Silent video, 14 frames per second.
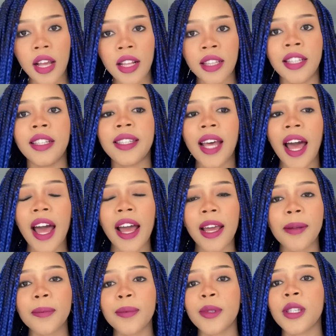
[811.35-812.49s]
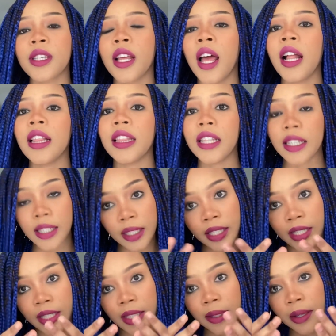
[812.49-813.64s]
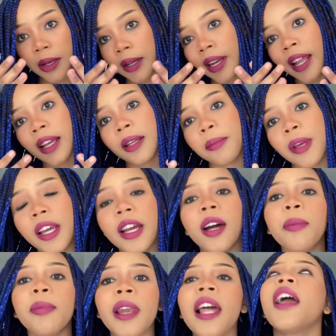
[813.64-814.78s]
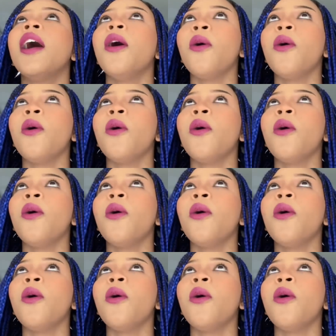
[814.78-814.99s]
the times this like makeup, like